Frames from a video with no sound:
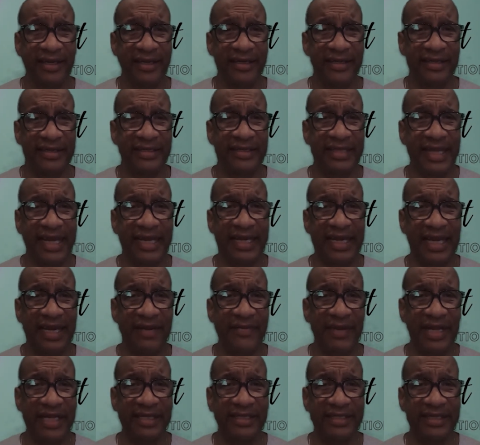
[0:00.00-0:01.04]
Doesn't that kind of
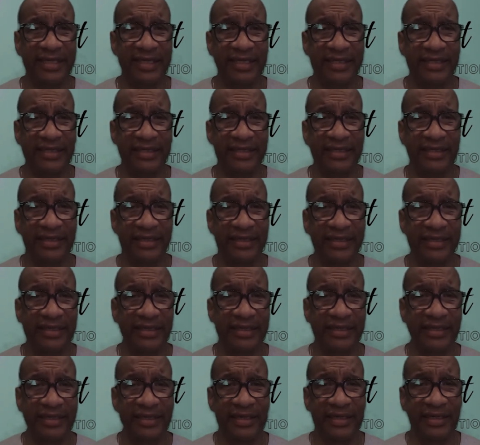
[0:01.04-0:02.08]
make sense?
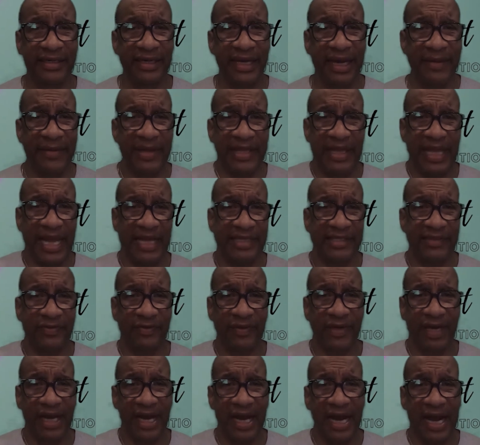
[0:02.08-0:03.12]
I mean, that's
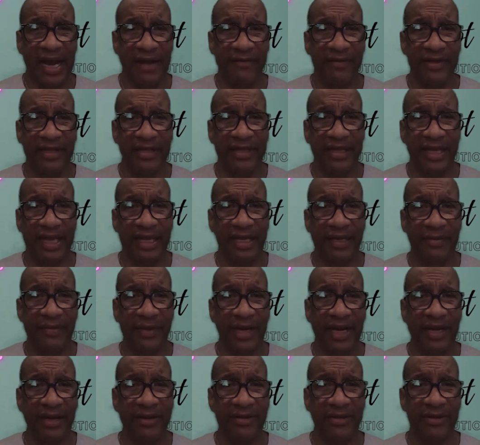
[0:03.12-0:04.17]
what I would think
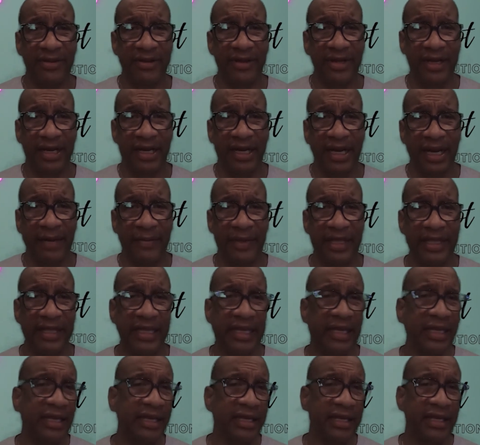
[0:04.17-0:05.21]
about. I mean,
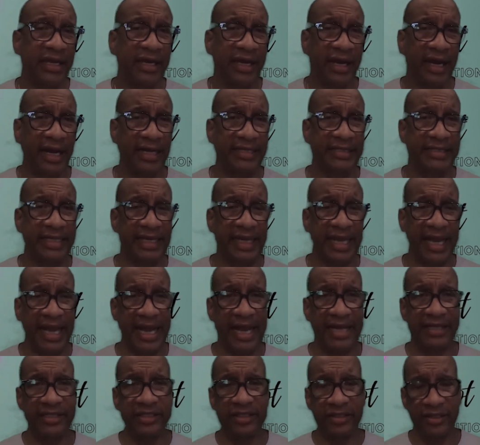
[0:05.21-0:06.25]
then I'd say,
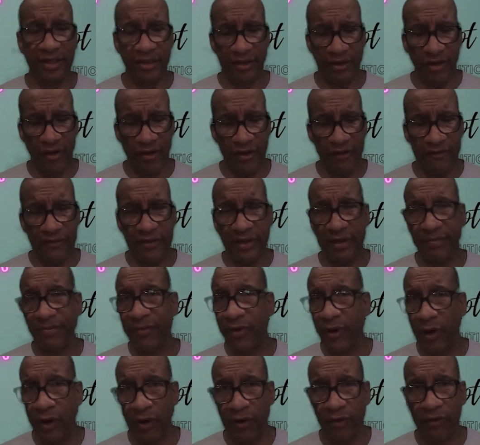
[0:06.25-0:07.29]
as you look over the
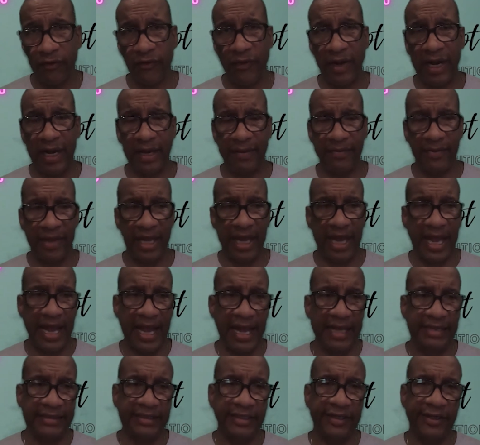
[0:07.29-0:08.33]
program,
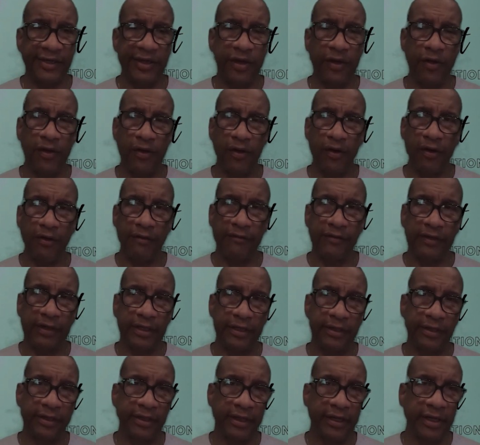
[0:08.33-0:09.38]
as you go
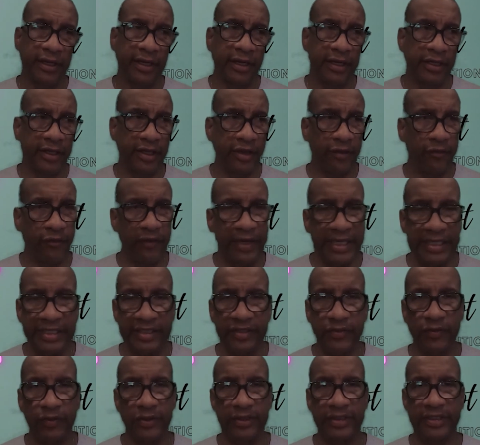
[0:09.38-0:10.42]
over the
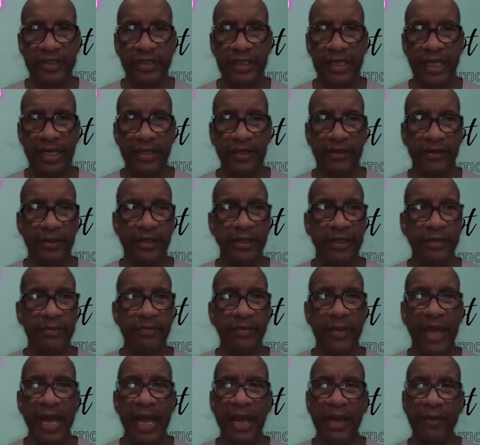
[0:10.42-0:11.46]
resource together,
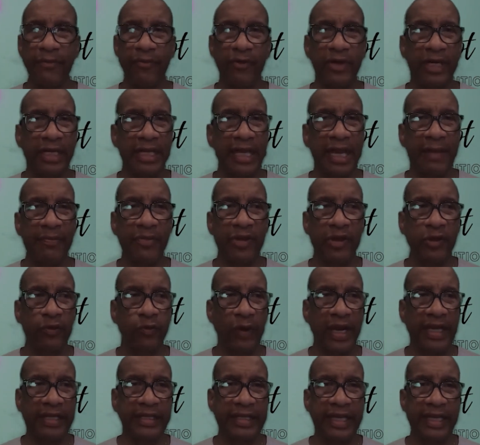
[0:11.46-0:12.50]
man, wouldn't that be
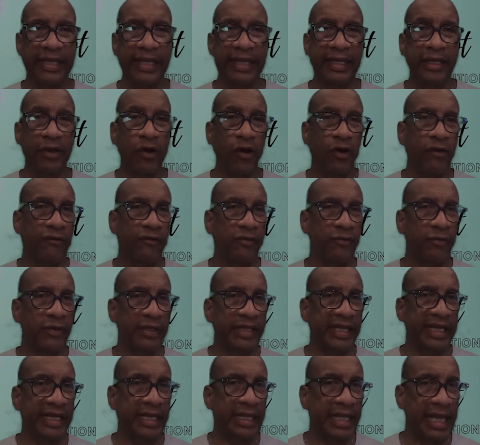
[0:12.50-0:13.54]
great that they go over what
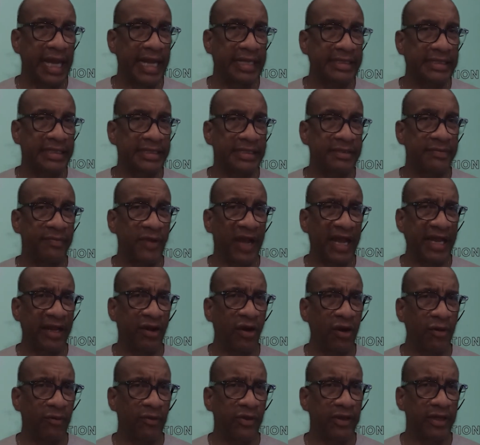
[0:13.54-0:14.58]
the classes, my
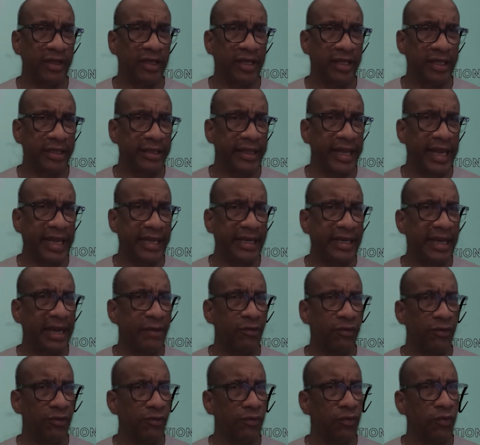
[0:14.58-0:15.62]
homework looked like?
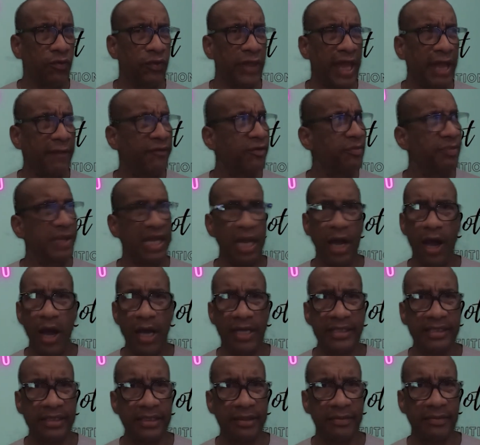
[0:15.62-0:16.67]
Oh, that would be
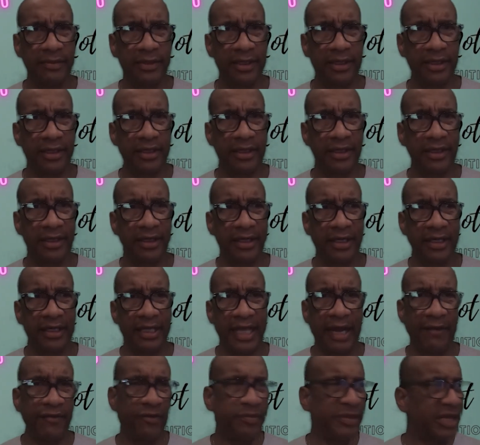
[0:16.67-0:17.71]
awesome.
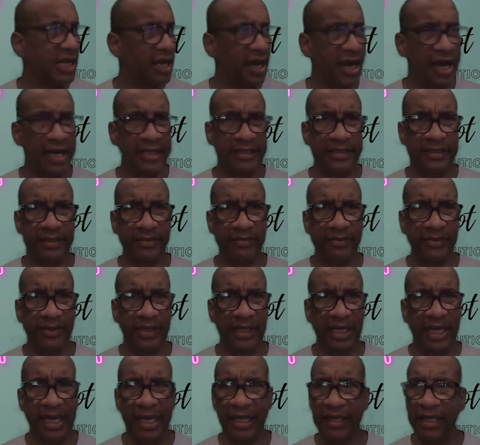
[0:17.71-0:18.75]
That would be awesome.
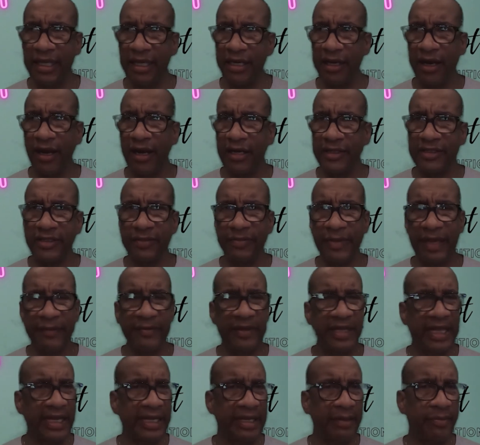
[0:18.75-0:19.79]
And then also maybe
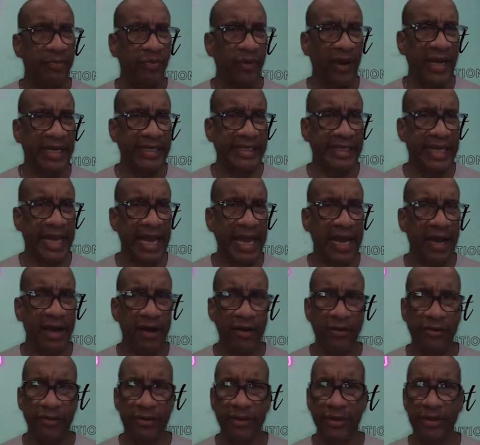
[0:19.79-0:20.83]
they could break
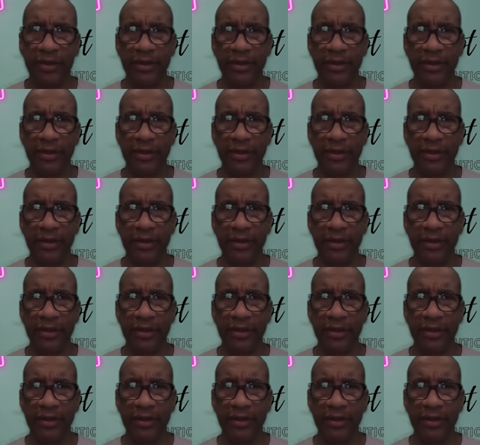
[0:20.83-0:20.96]
down